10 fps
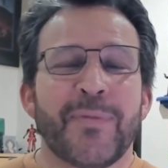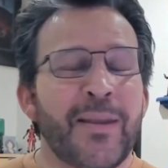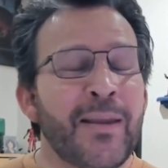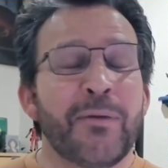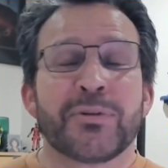
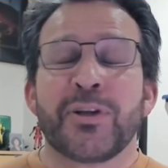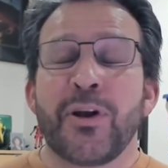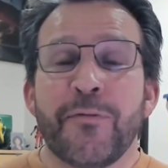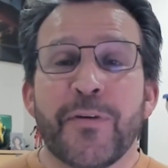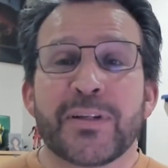was
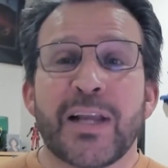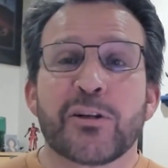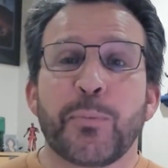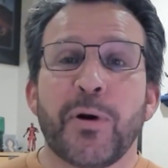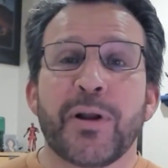known for his
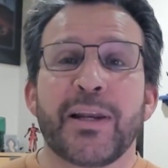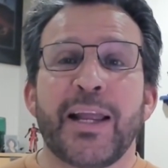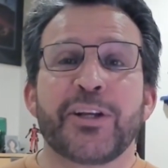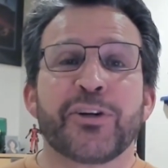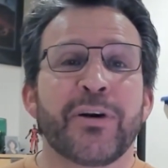outspoken
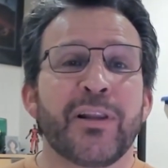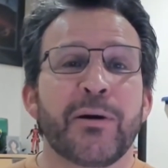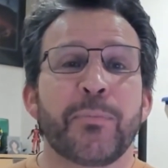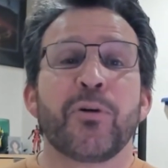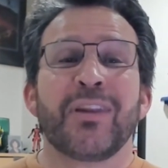nature and
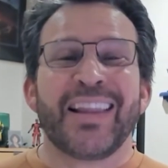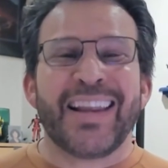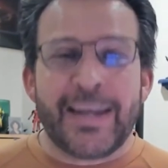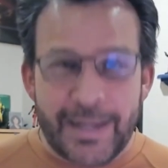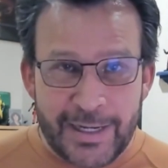liberal
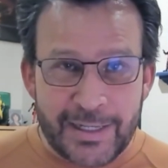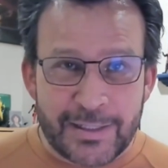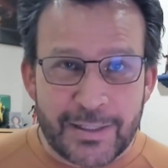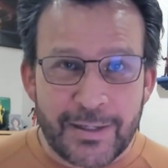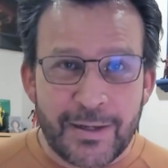
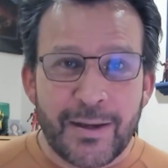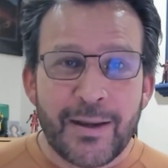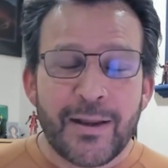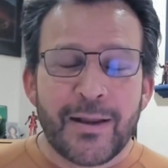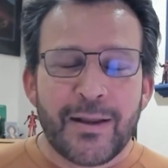leanings
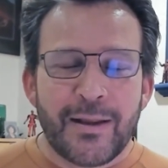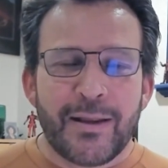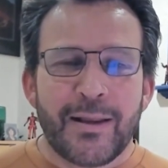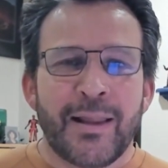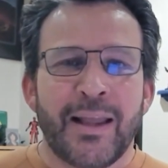
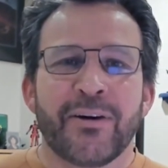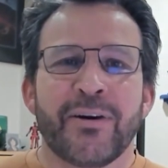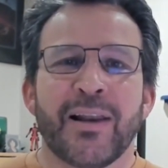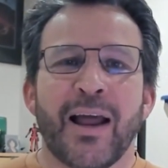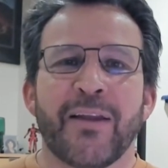later
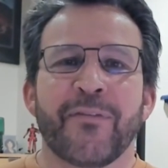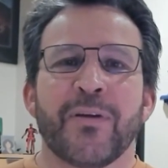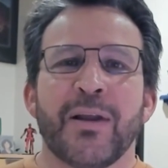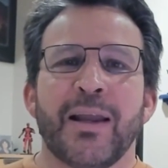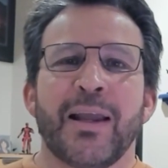in life.
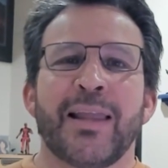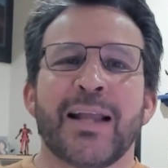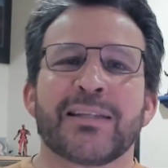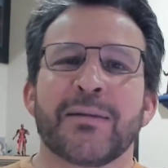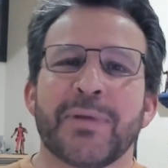And
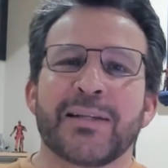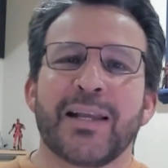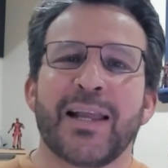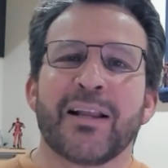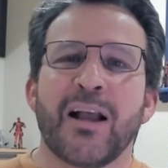that sometimes
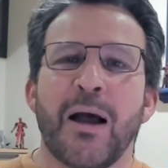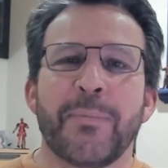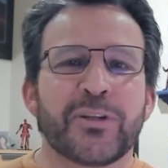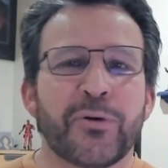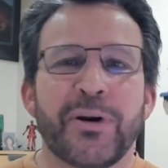led to
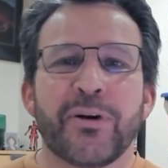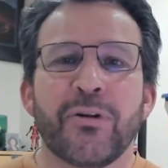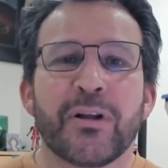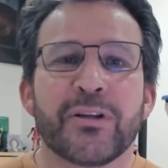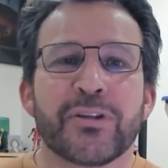comments critical
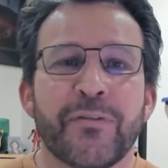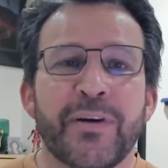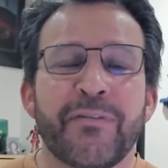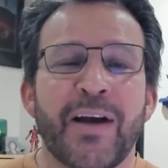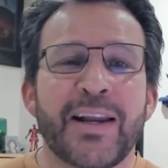of
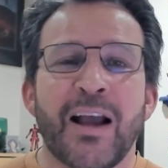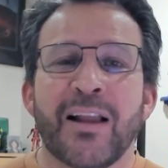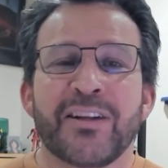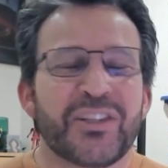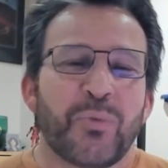conservative
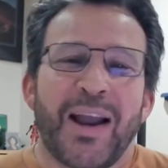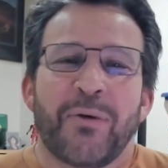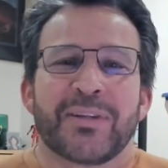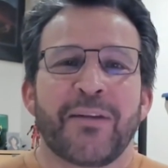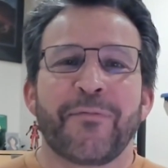ideologies, why I
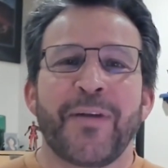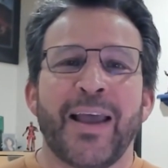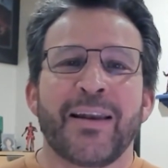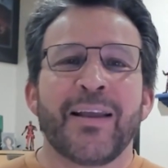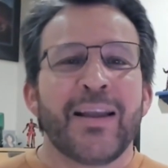wasn't a
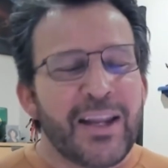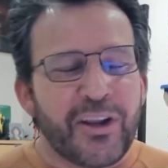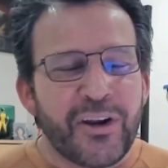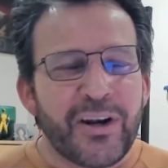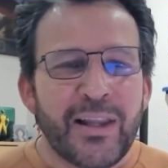fan. He
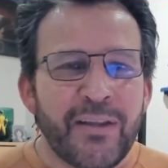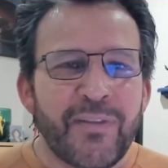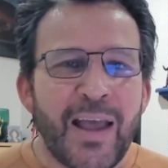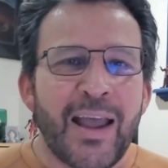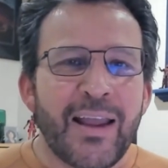couldn't leave that.